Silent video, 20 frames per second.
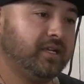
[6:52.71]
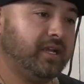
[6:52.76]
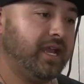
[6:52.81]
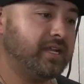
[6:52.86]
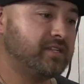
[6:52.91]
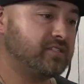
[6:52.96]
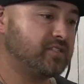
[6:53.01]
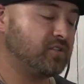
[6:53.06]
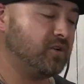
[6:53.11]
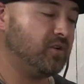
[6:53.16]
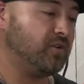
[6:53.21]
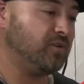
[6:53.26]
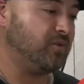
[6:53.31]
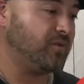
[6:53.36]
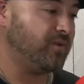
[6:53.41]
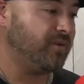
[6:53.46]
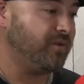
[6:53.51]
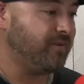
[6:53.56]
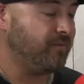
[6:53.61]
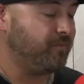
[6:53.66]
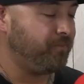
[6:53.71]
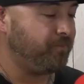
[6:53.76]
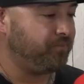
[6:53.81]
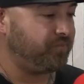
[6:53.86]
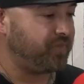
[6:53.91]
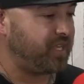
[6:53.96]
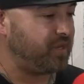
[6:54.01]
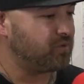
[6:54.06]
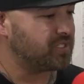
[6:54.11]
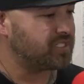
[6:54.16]
And so
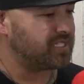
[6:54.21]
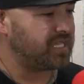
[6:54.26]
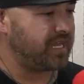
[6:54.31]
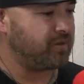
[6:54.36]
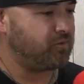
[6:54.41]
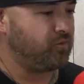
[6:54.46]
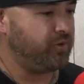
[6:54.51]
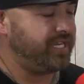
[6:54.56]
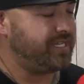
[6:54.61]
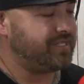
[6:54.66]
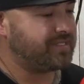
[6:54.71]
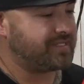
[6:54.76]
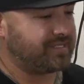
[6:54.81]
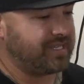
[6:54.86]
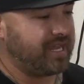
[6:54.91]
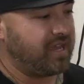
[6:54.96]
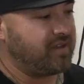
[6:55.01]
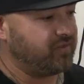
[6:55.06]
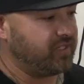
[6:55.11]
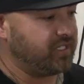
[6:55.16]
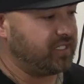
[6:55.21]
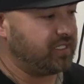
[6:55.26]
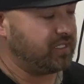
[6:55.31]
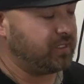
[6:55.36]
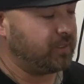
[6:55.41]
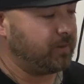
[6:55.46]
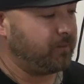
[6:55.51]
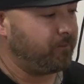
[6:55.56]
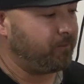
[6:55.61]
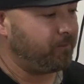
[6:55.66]
it was like week seven.
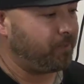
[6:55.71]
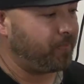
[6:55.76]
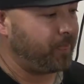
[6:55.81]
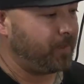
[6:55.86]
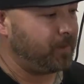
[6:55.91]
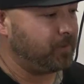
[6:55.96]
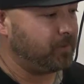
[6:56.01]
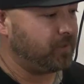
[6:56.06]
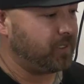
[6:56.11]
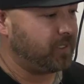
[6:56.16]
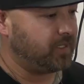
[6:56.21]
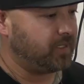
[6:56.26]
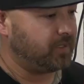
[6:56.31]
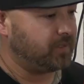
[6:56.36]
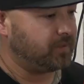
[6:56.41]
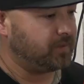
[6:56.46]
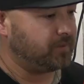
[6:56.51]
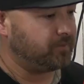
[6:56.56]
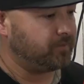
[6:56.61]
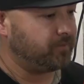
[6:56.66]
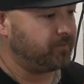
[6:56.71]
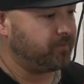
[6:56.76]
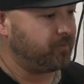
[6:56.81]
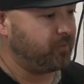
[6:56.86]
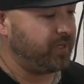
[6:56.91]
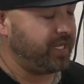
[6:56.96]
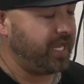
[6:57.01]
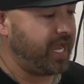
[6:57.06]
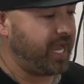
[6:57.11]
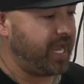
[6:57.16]
Um,
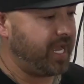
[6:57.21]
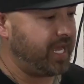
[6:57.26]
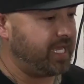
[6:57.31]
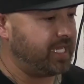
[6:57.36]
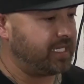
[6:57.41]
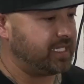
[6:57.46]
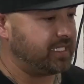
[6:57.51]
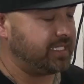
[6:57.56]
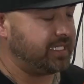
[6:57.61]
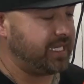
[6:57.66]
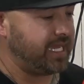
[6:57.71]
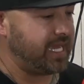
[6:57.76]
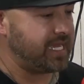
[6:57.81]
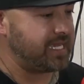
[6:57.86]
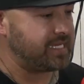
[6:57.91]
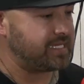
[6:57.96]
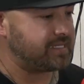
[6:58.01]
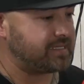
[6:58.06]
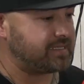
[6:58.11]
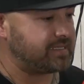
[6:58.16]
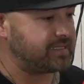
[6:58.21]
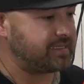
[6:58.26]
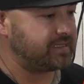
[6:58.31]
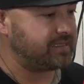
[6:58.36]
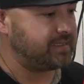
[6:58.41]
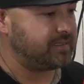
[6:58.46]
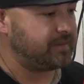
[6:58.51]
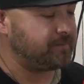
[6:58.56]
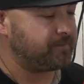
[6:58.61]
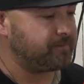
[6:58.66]
we had a guest.
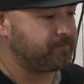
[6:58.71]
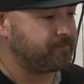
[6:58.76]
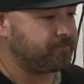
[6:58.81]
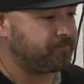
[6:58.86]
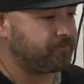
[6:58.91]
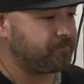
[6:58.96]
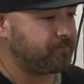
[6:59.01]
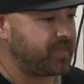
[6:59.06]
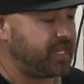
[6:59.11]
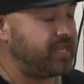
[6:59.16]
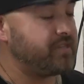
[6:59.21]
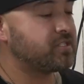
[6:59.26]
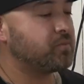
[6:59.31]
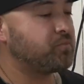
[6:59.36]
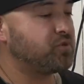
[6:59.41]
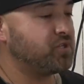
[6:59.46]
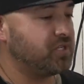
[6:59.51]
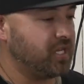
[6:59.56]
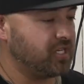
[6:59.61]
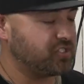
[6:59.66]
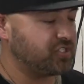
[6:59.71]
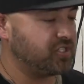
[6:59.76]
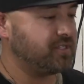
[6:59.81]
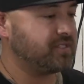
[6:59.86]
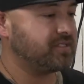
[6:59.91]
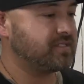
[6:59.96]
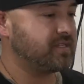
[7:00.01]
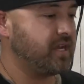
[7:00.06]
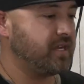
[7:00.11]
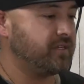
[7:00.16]
He's a production
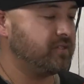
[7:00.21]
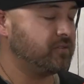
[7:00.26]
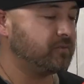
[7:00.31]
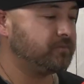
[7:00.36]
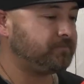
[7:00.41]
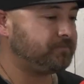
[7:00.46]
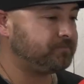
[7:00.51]
designer,